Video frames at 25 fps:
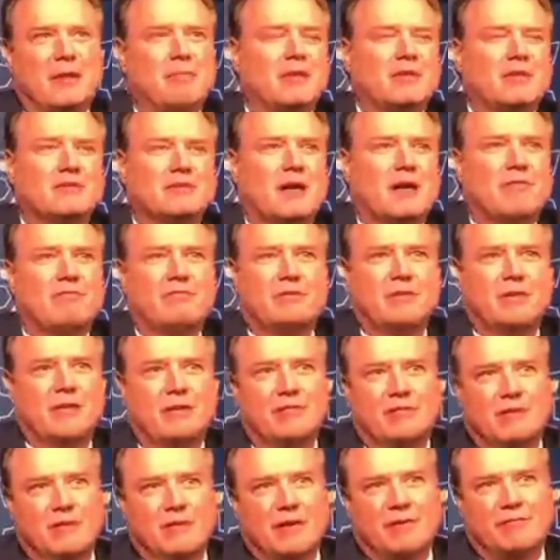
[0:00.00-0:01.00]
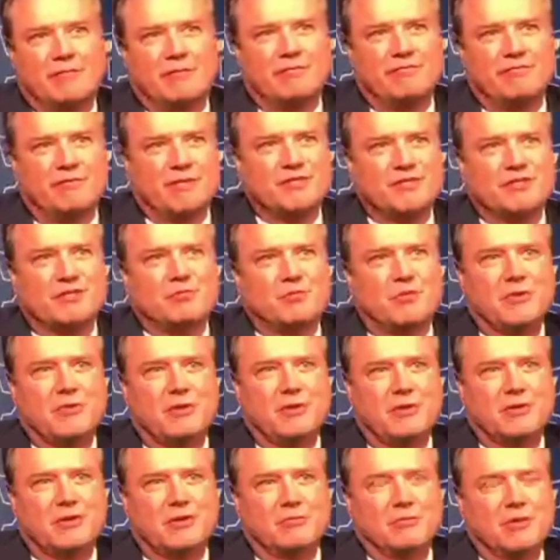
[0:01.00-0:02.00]
that because I've never ever visited
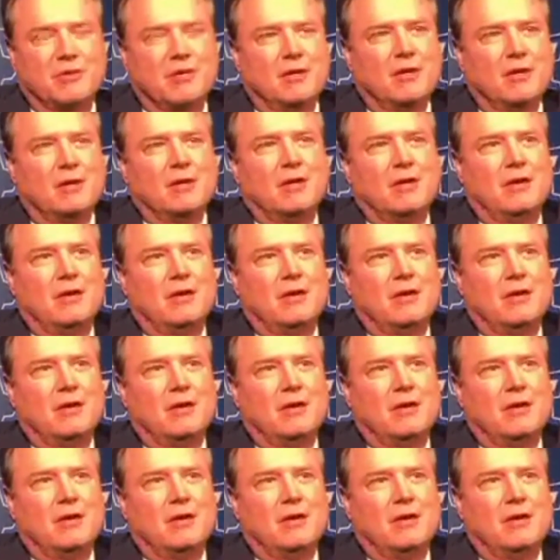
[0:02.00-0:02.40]
with him